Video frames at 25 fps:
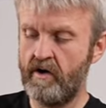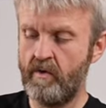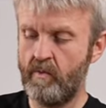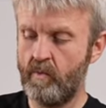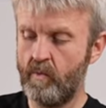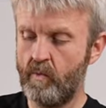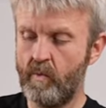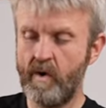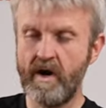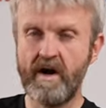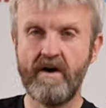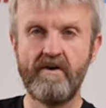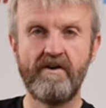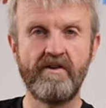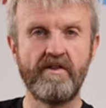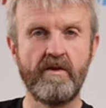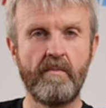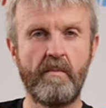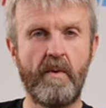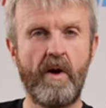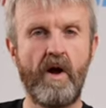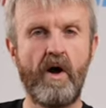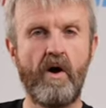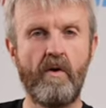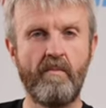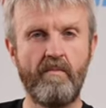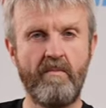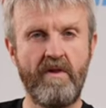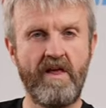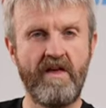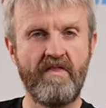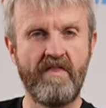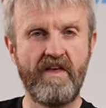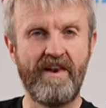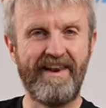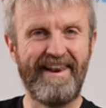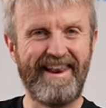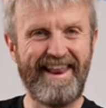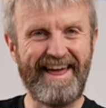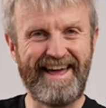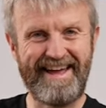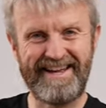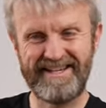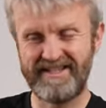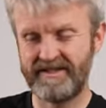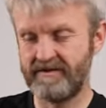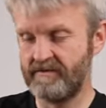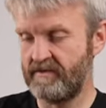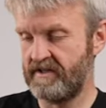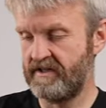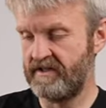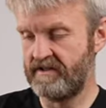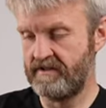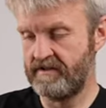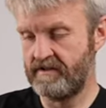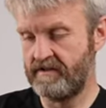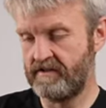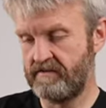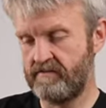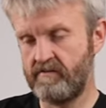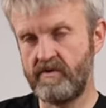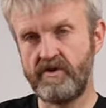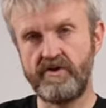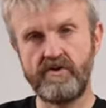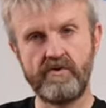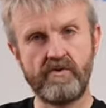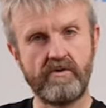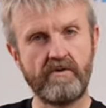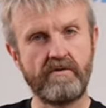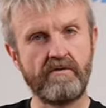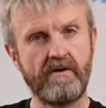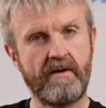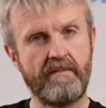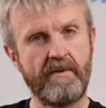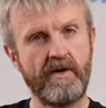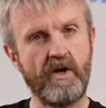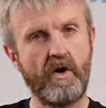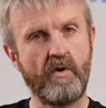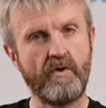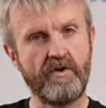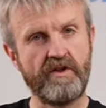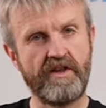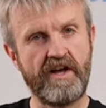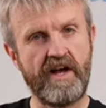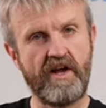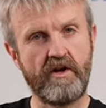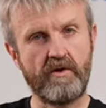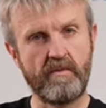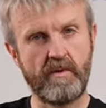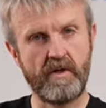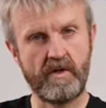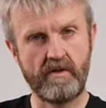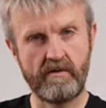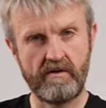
wearing the palm leather less when you're grabbing hold of the handlebar